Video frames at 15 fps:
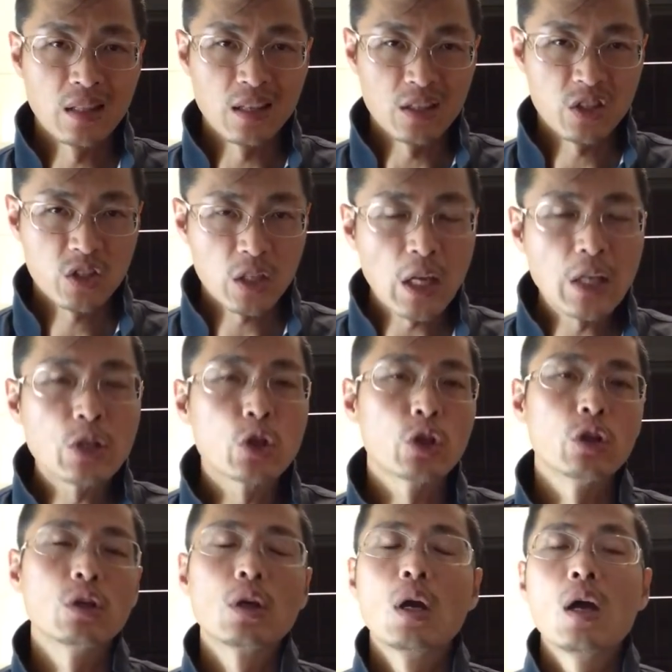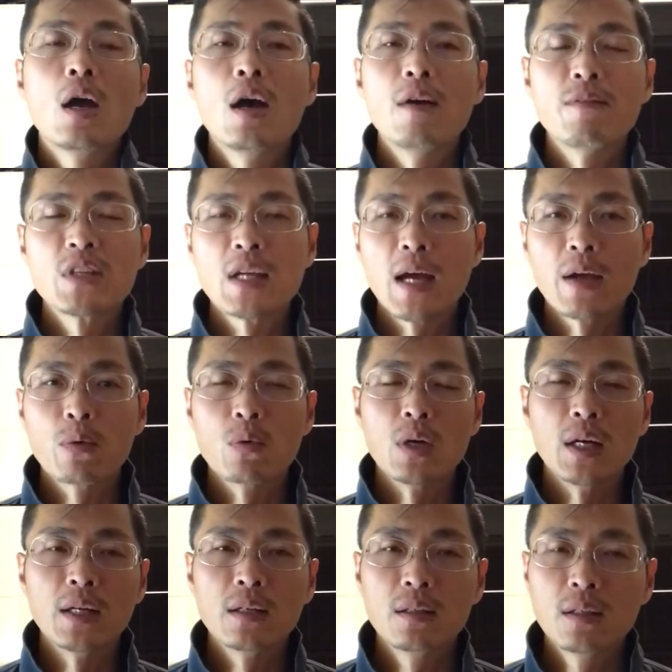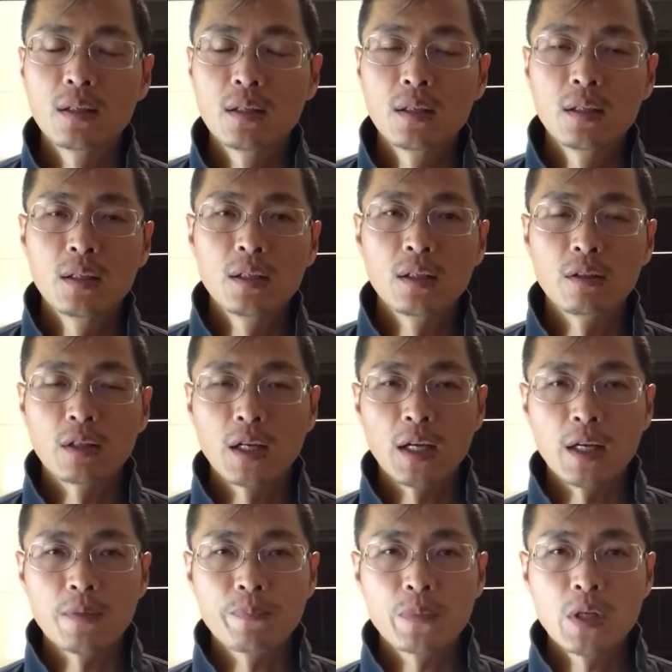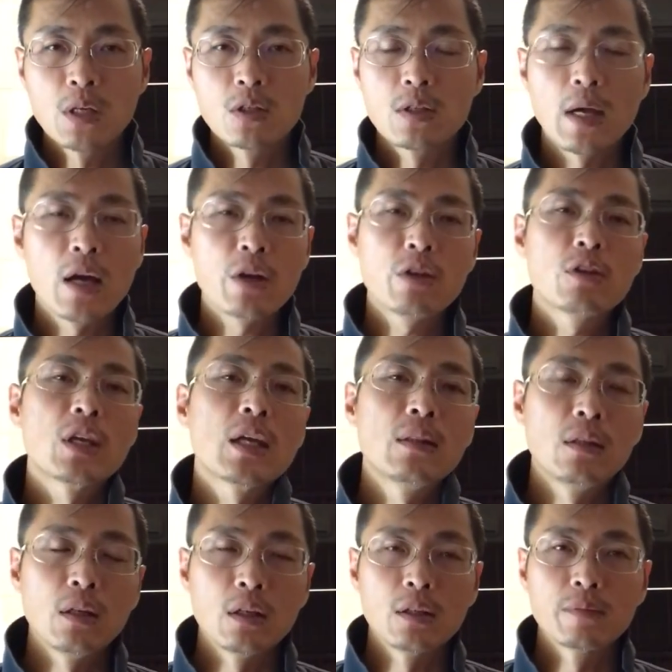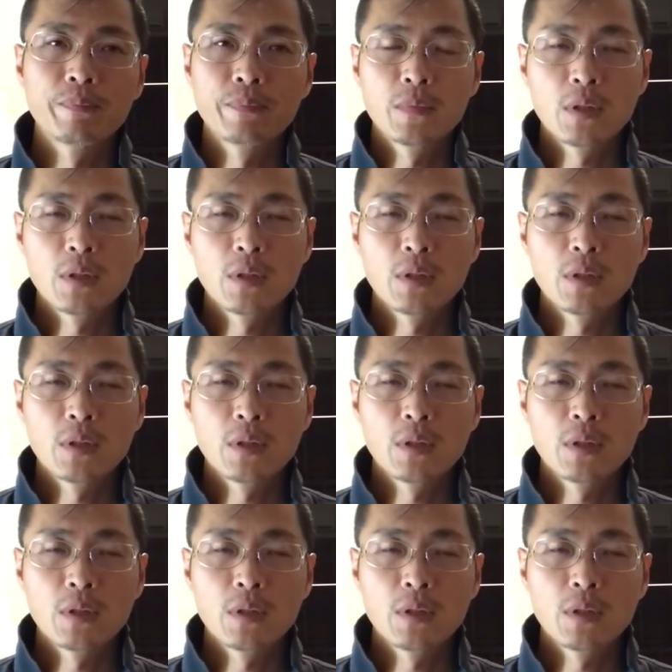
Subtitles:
the center of Taiwan. Okay, so how do you get there?